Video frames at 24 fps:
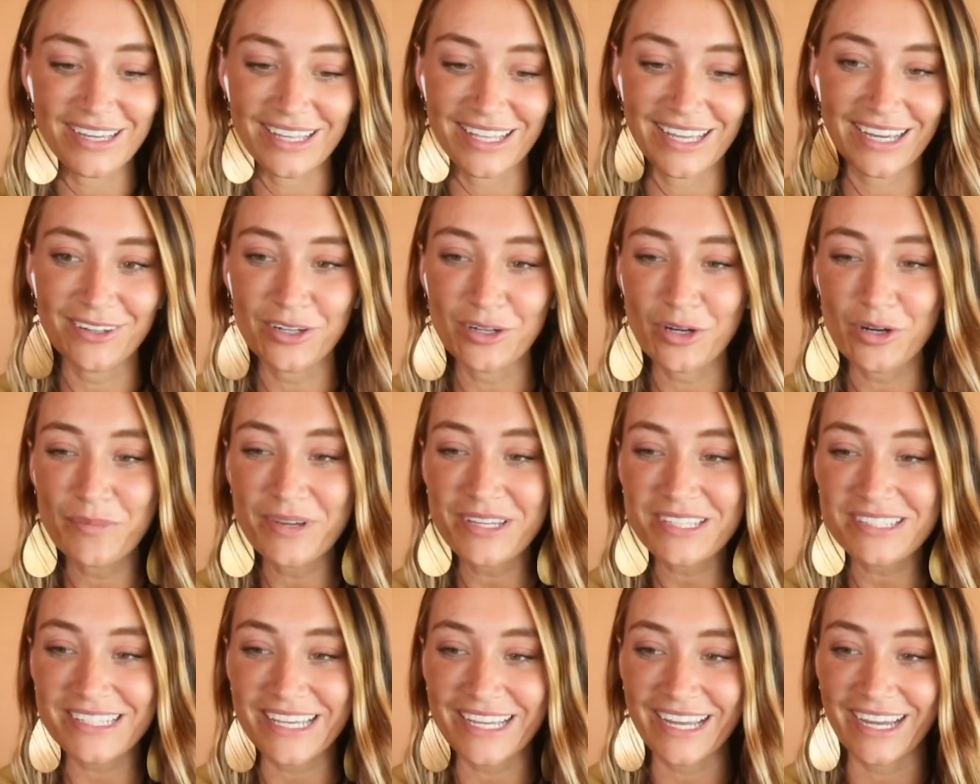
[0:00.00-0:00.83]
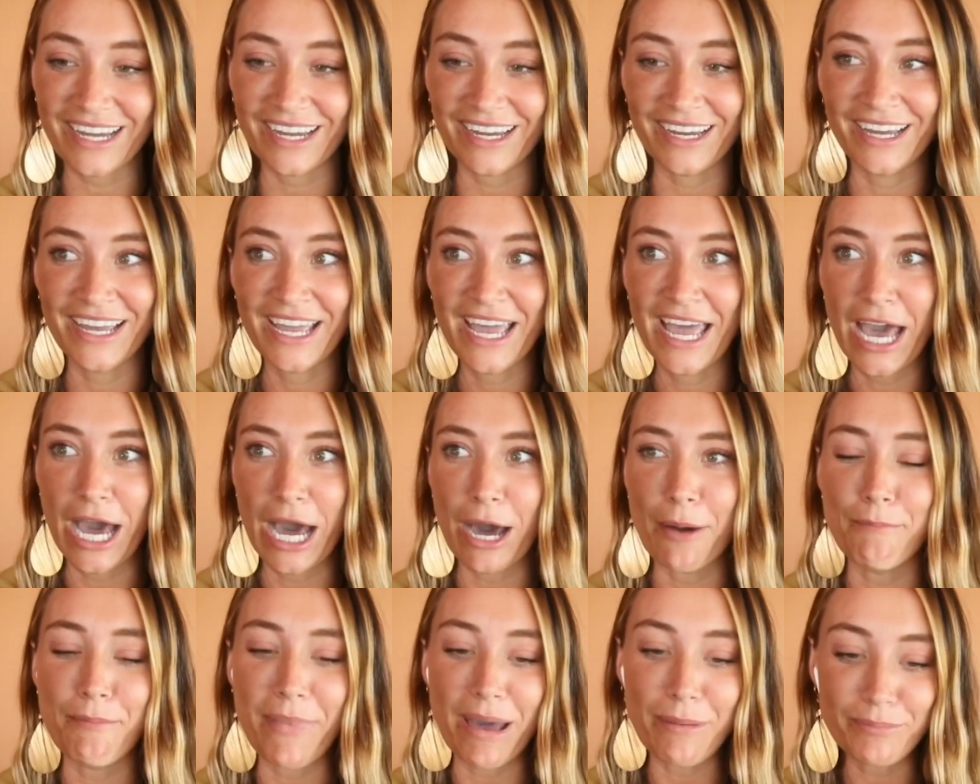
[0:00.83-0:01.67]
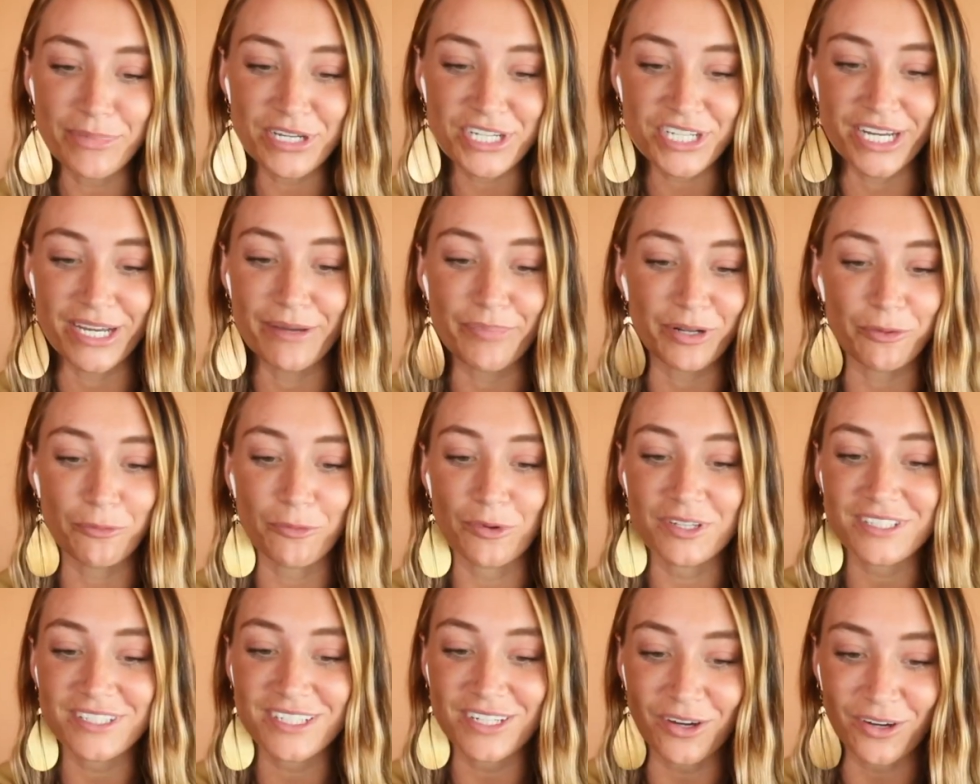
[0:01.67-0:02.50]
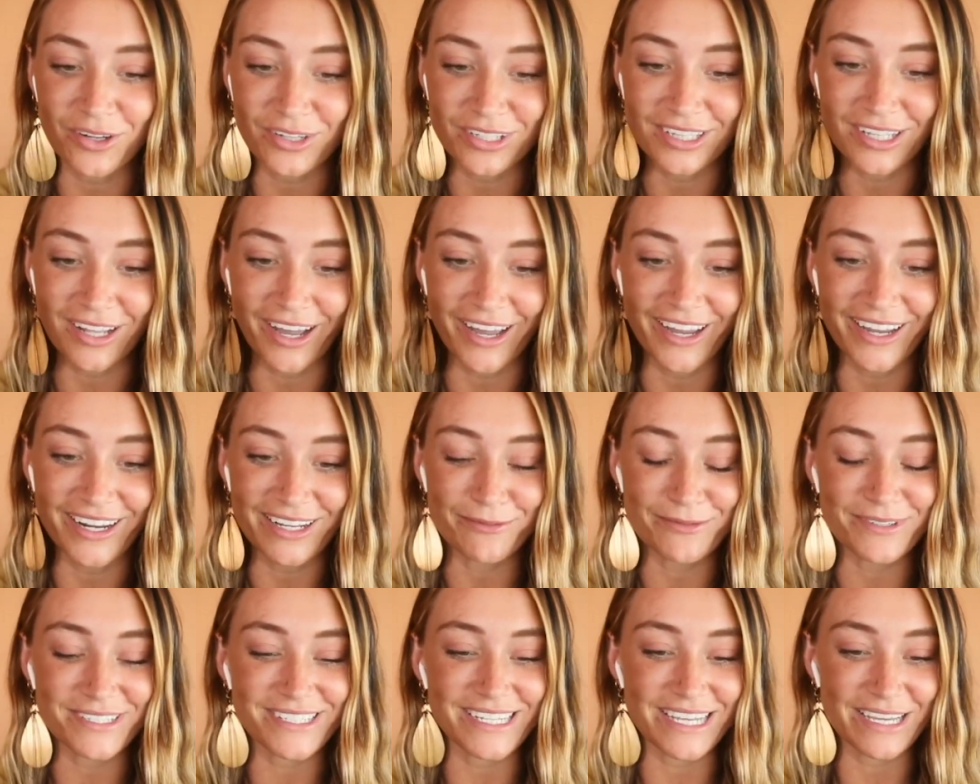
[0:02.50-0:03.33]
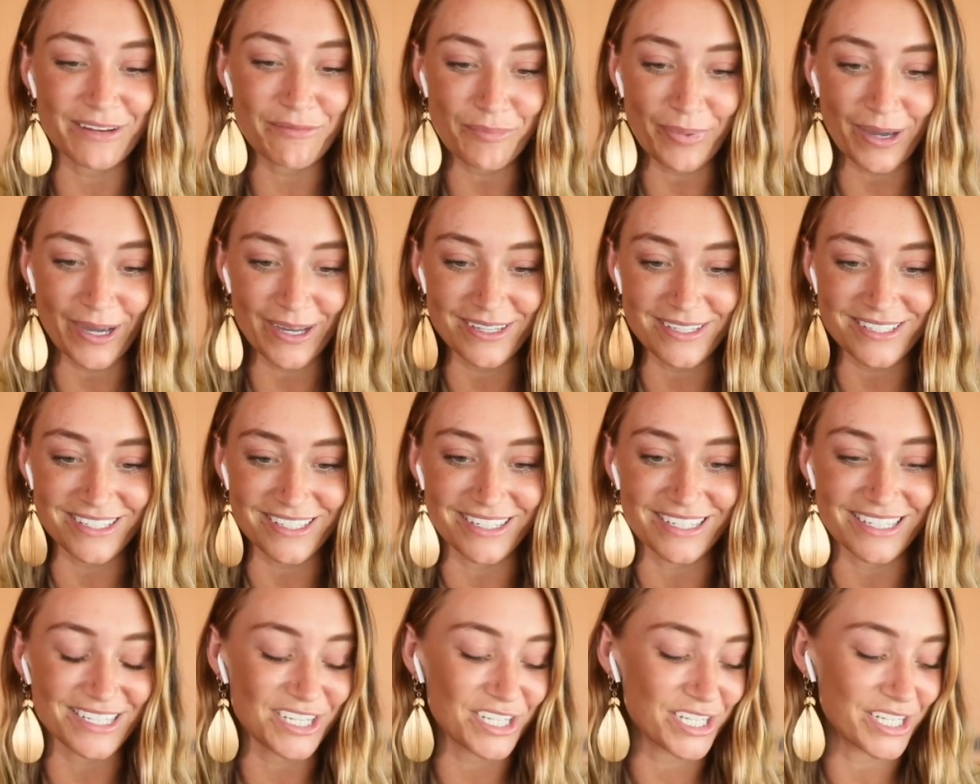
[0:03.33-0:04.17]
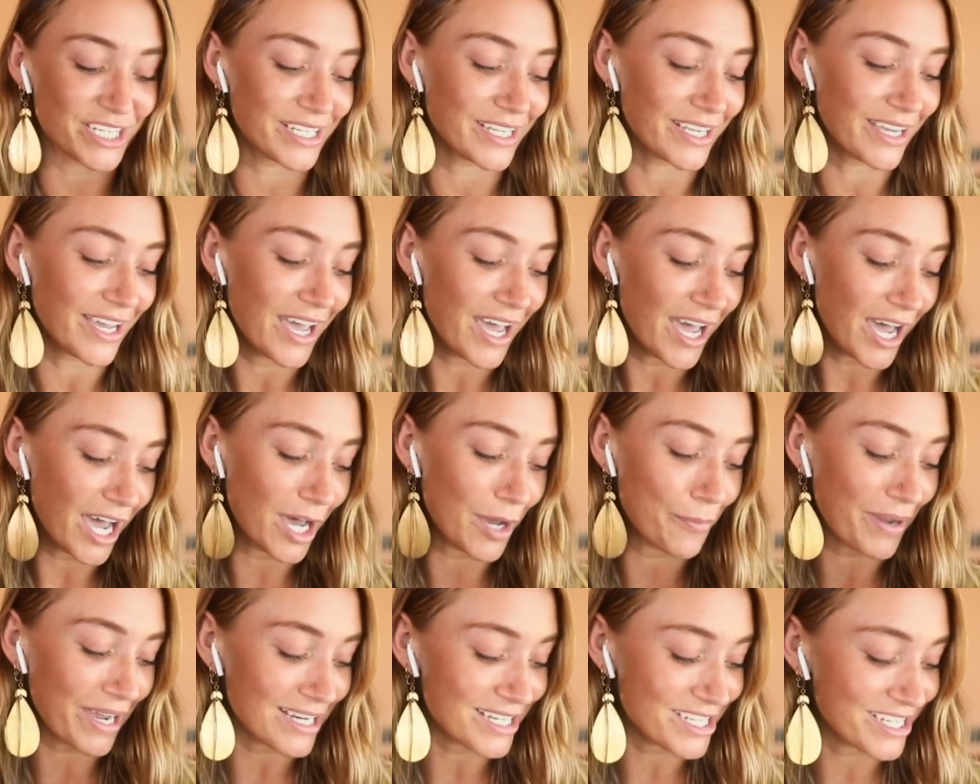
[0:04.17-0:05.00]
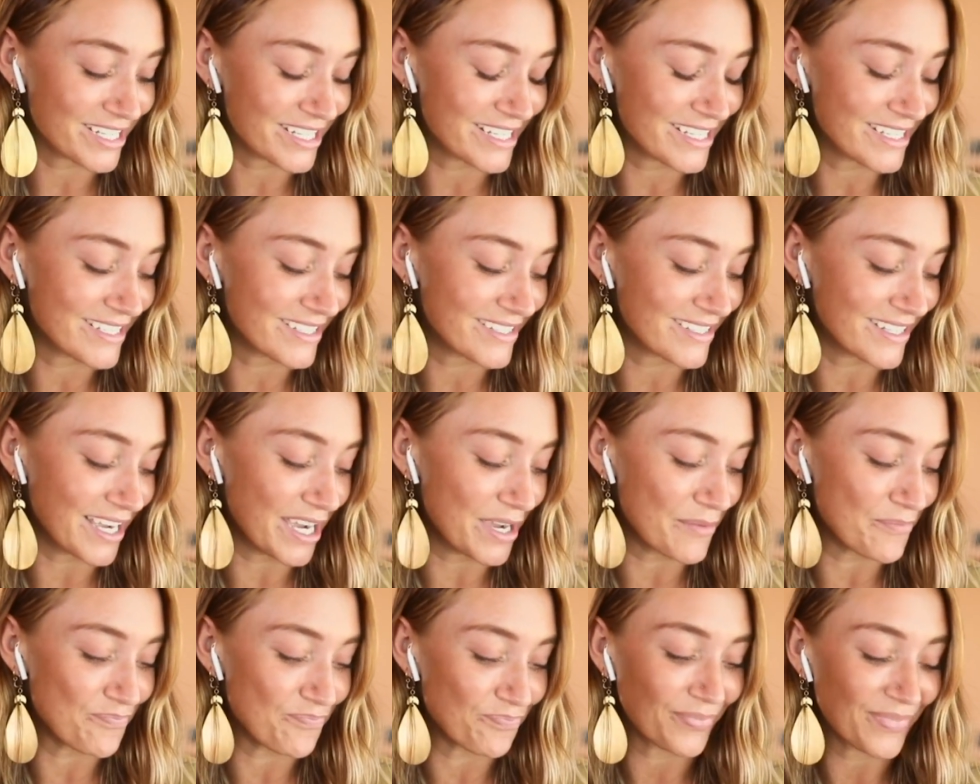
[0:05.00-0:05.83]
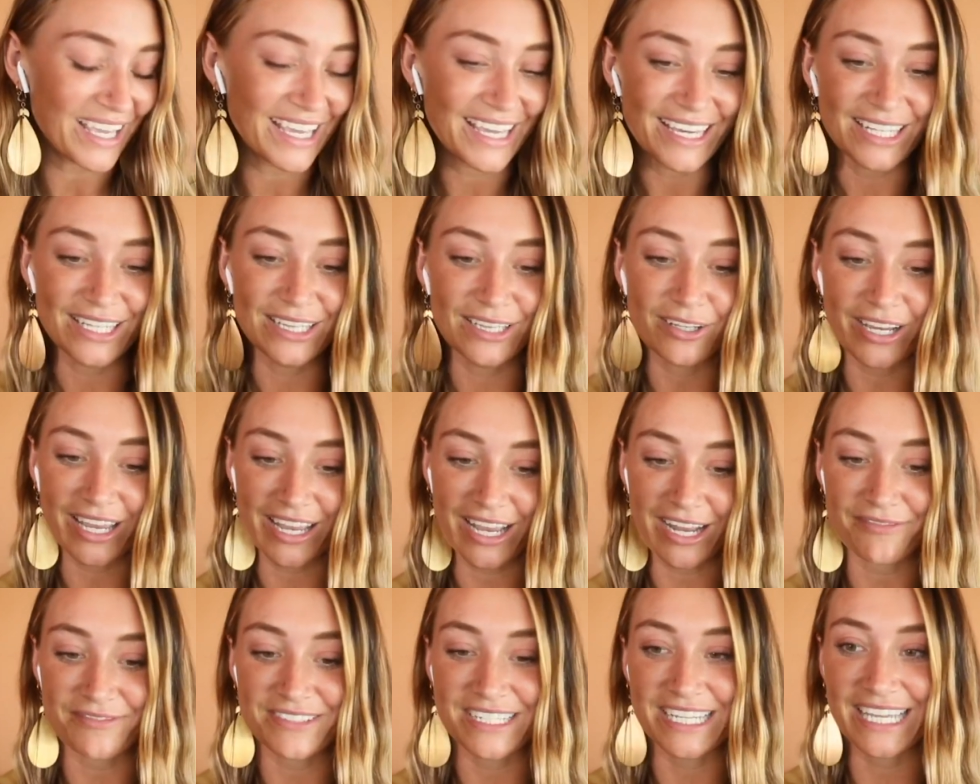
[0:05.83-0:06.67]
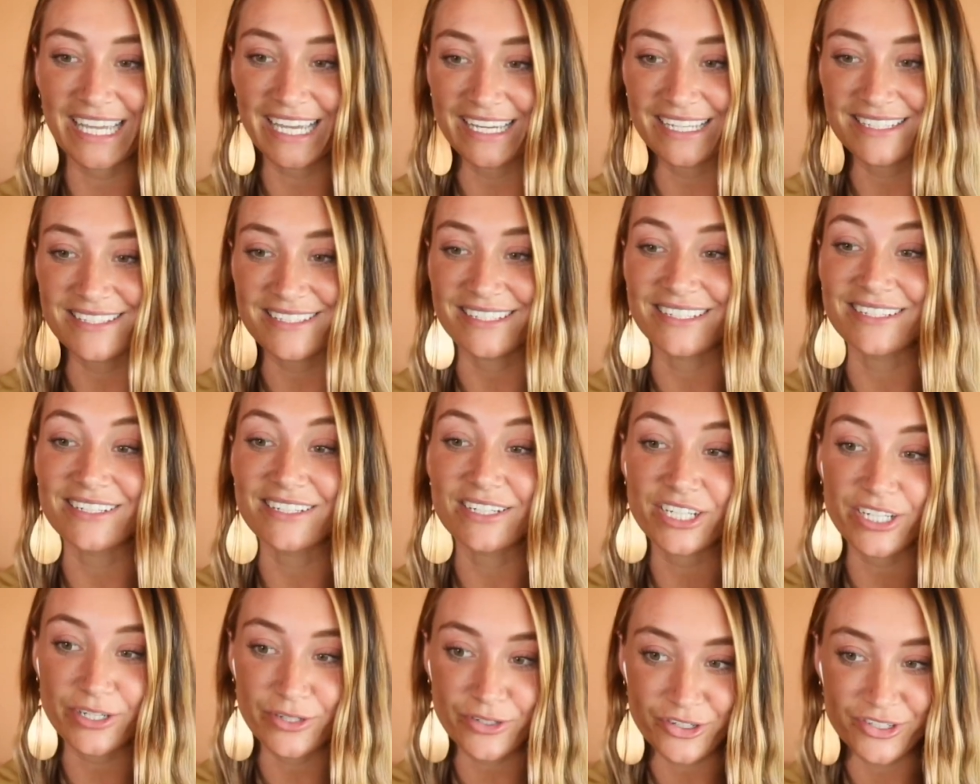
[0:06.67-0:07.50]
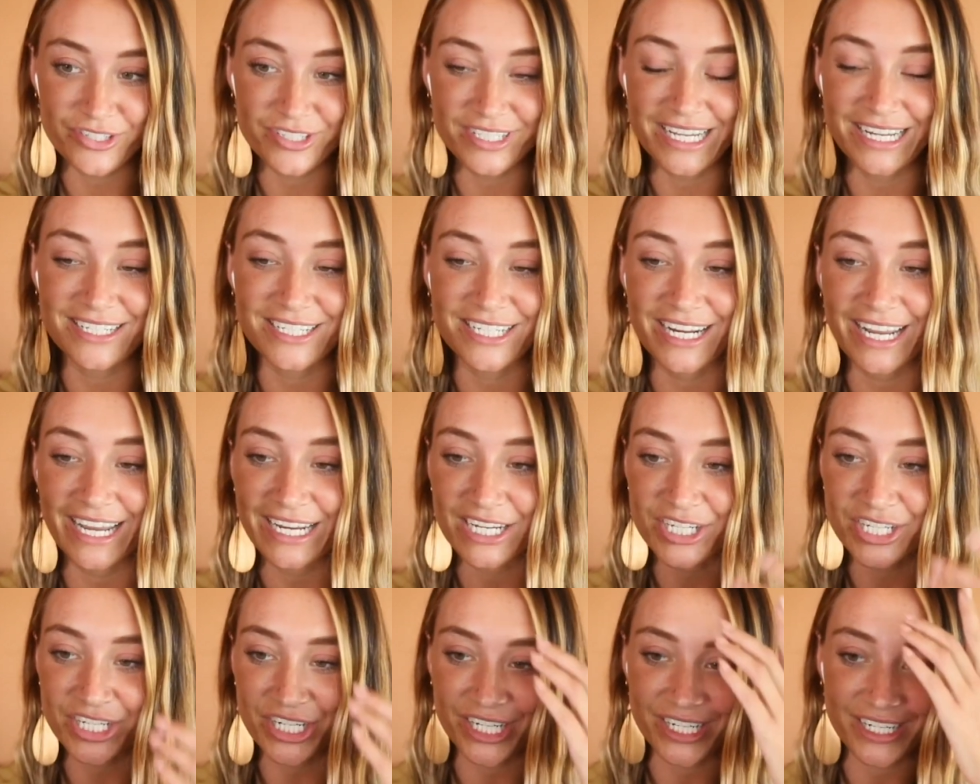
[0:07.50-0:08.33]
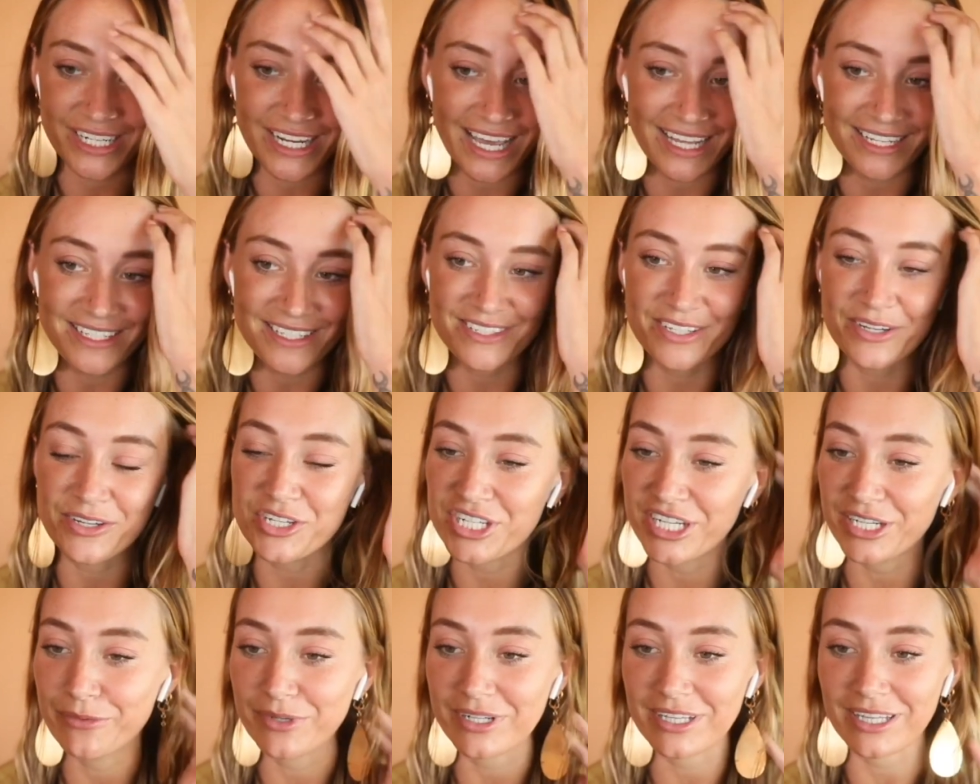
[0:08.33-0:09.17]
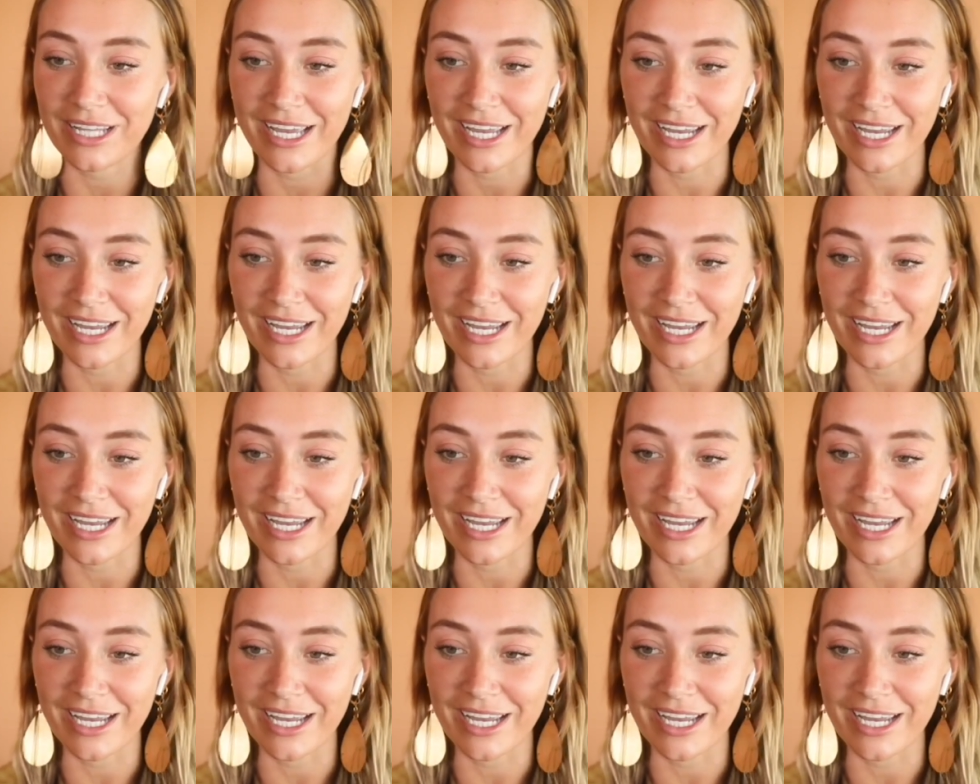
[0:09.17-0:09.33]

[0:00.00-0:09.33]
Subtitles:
almost like a membership, but it wasn't online, it was in person. And her passion is looking after kids and children's education. And so she would